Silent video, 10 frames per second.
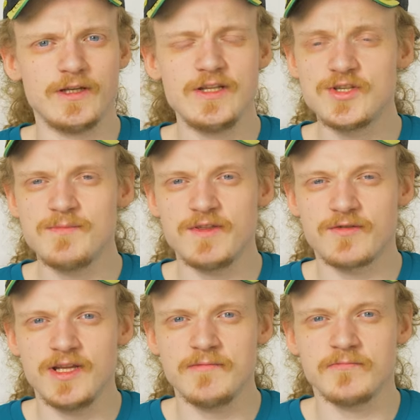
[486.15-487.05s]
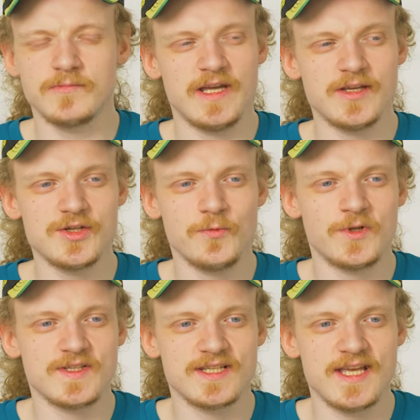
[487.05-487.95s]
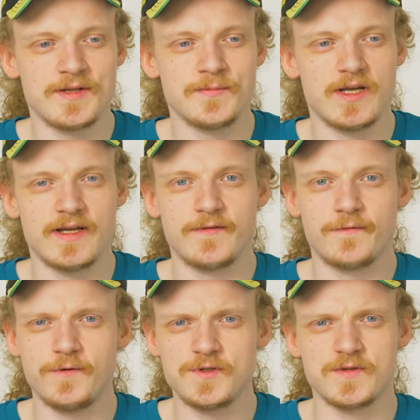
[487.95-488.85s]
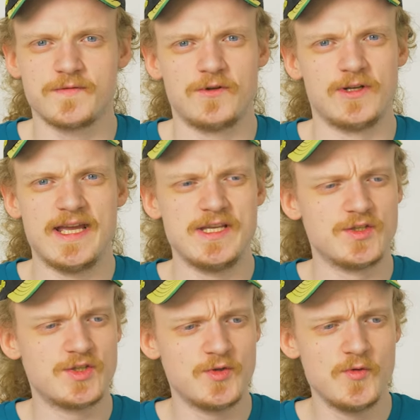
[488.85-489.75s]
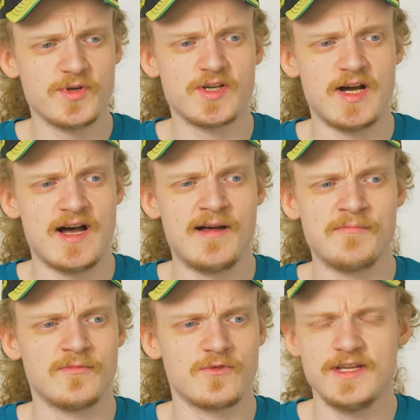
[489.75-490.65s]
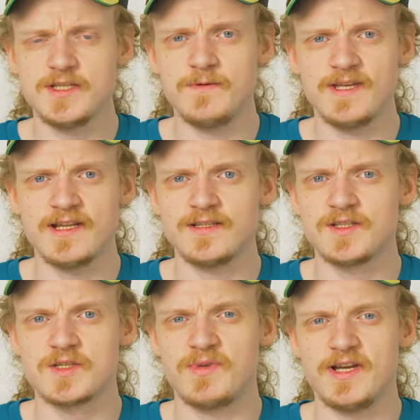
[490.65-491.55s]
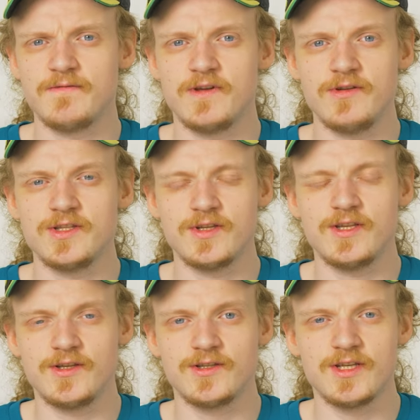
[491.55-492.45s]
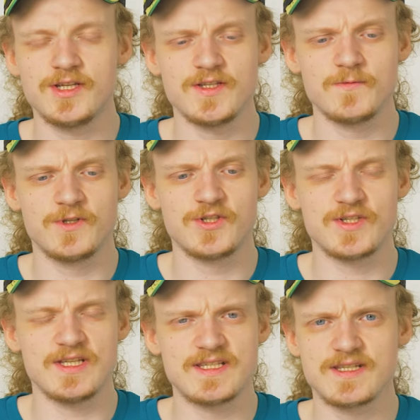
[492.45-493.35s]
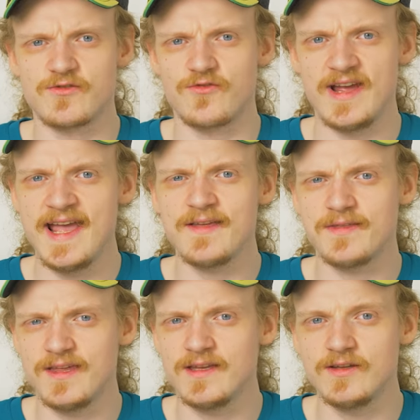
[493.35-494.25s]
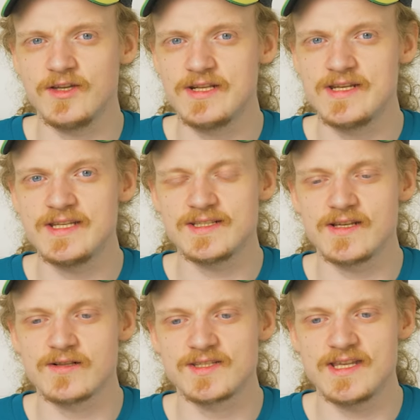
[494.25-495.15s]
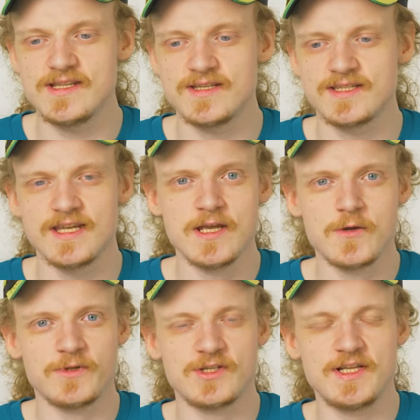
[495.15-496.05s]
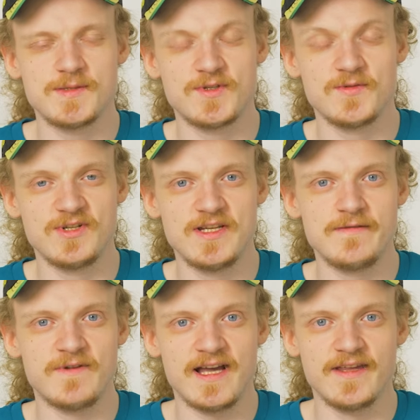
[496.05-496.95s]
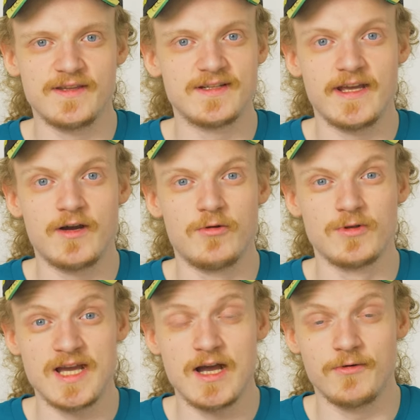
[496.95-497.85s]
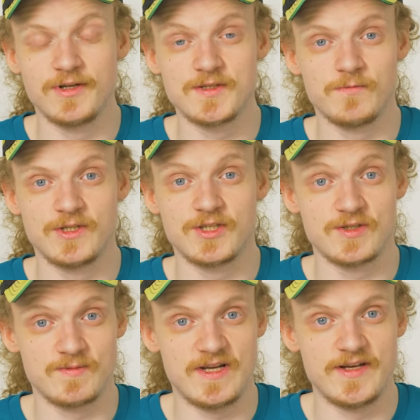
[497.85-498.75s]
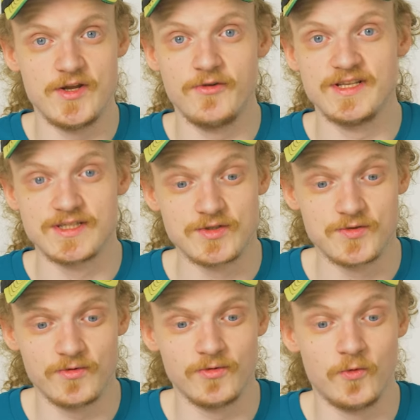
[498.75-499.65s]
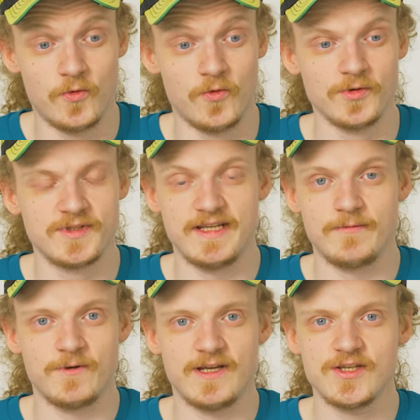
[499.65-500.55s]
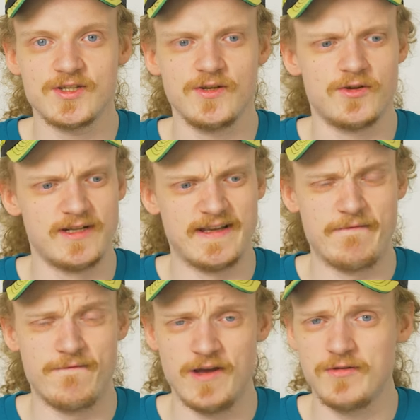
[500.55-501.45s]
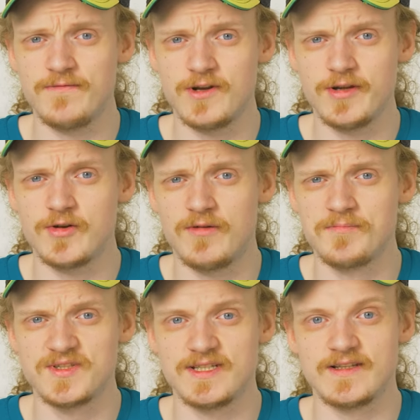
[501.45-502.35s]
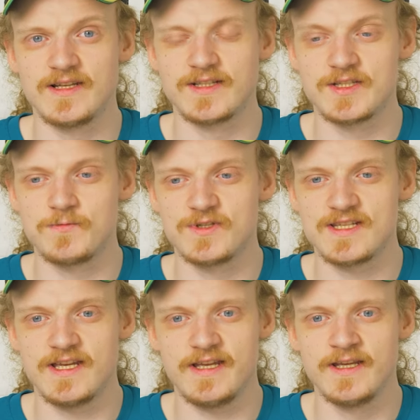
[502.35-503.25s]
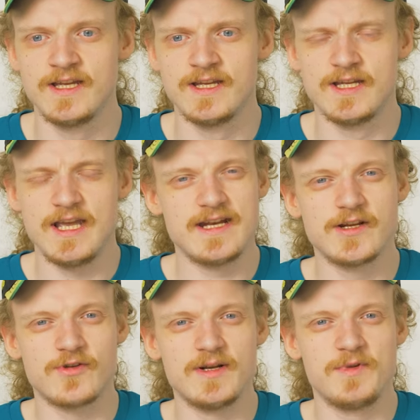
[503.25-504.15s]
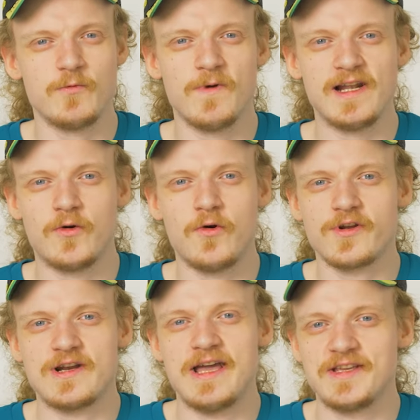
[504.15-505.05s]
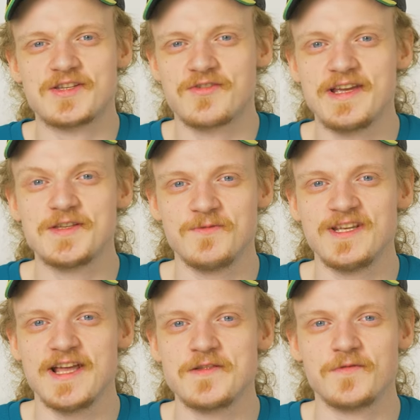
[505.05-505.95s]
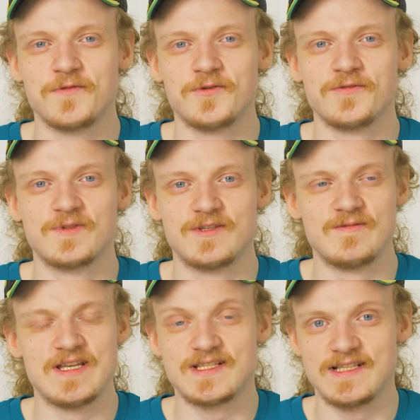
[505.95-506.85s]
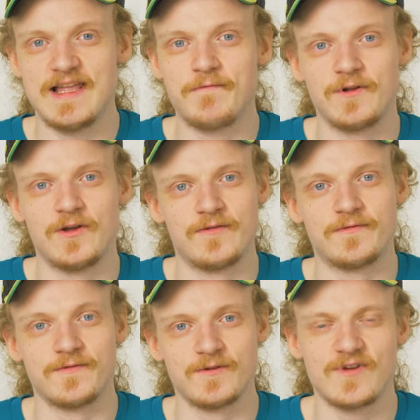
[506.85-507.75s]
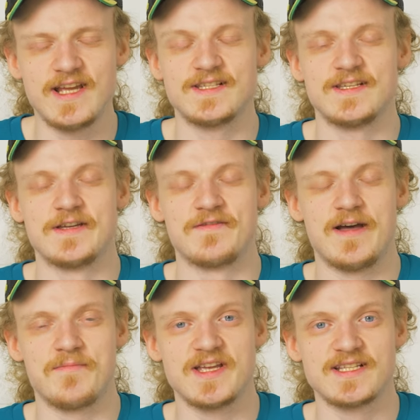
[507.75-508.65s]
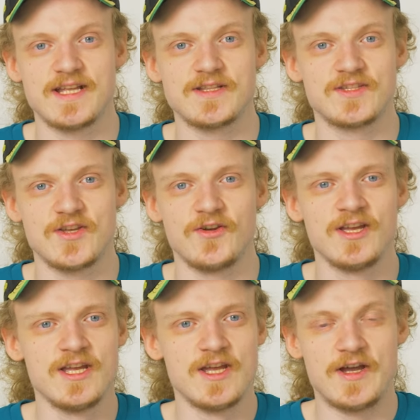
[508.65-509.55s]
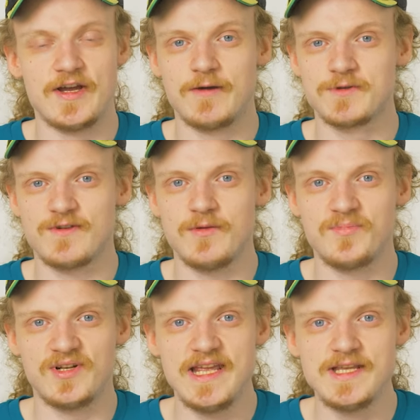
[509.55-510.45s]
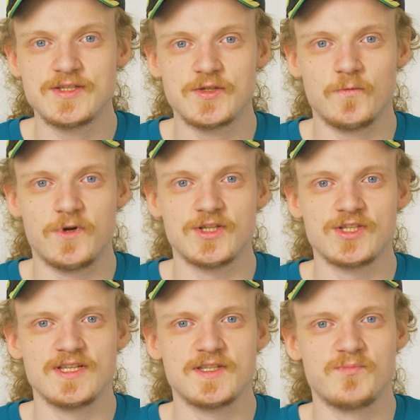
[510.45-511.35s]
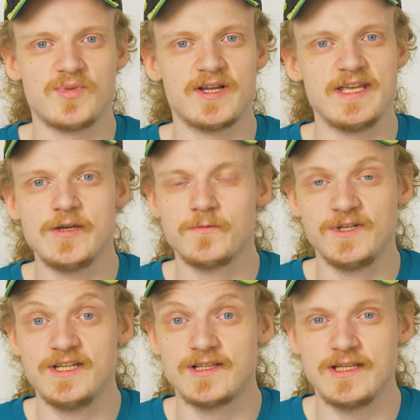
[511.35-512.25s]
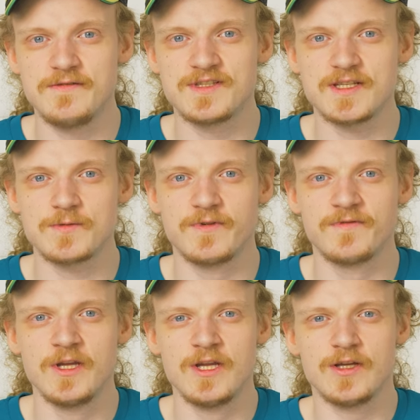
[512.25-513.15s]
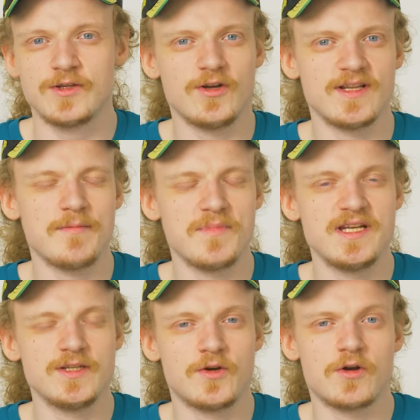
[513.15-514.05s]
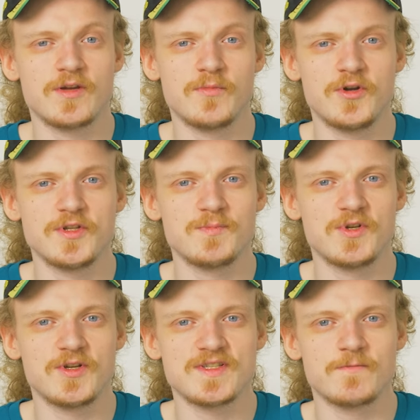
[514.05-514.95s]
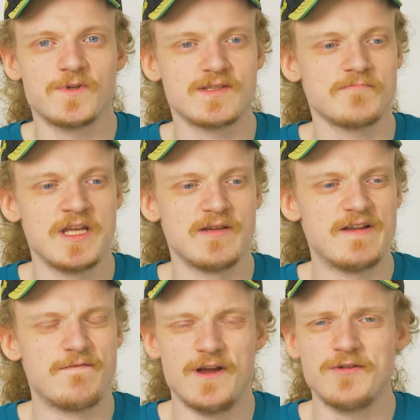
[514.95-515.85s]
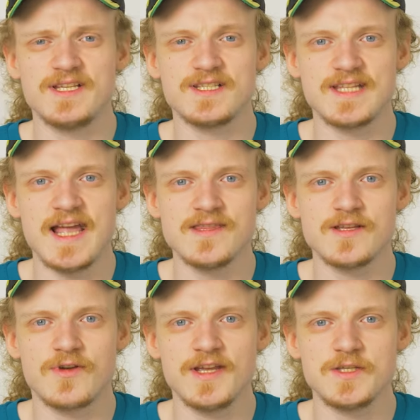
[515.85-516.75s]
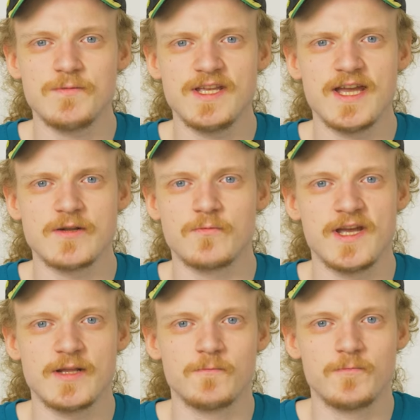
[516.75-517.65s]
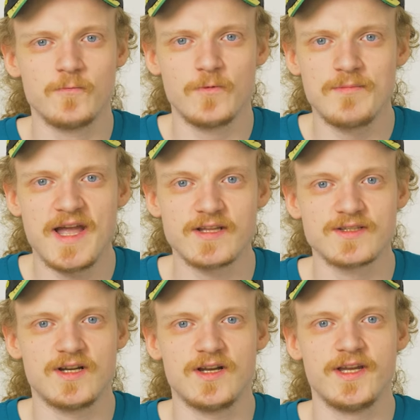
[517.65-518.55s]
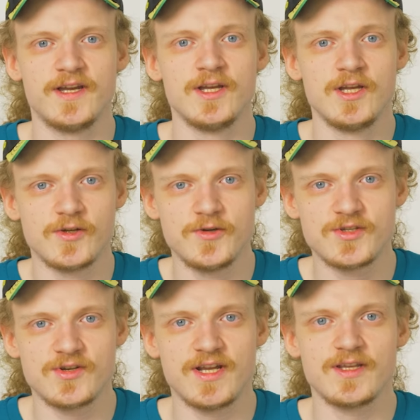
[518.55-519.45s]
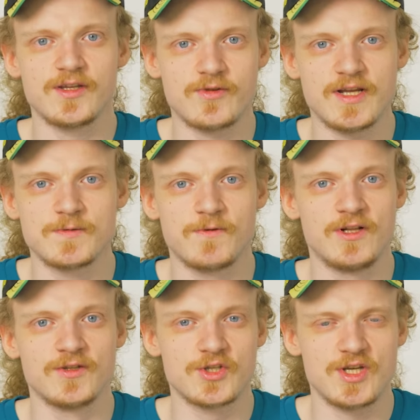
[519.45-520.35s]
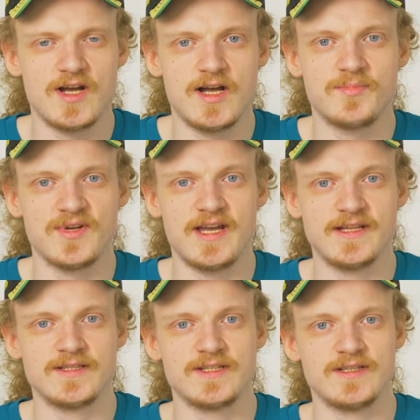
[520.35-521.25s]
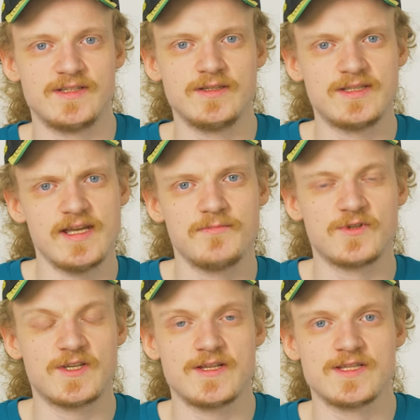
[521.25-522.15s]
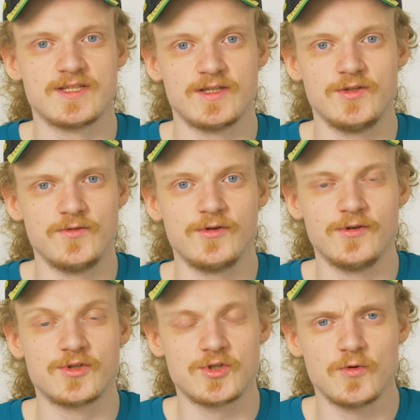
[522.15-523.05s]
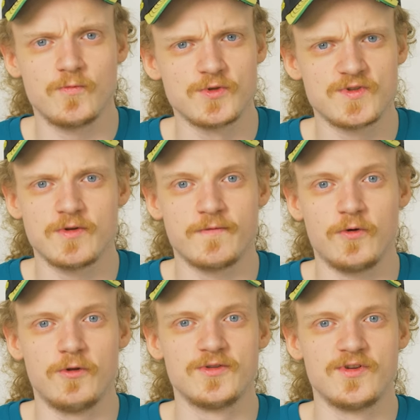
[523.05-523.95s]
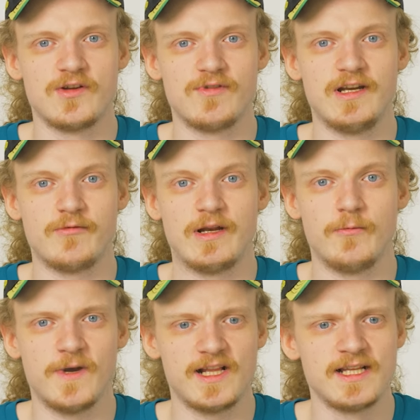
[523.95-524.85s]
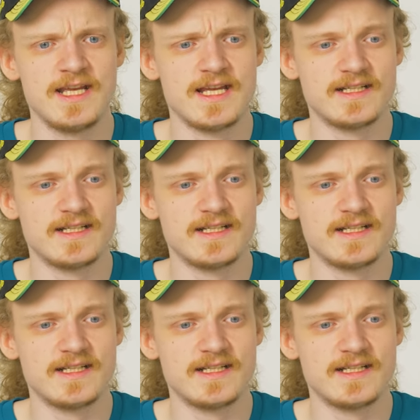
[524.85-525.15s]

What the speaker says: In GB3, actually once again, first of all, a super calm race weekend despite very tricky conditions, which is a rare thing in these single-seaters, which leads me to believe either they are all cowards, which I know isn't true, or they were actually all like very, very competent. Like this was an incredibly well-organized race weekend for this level of racing, if that makes sense. So I was very pleased to watch this, but equally it leaves us with not that many talking points because it was a very standard race weekend. We had Will McIntyre, Kucherek, Cresswell, Sharp, and the debutant Yugo Chukwu sort of all doing really, really well.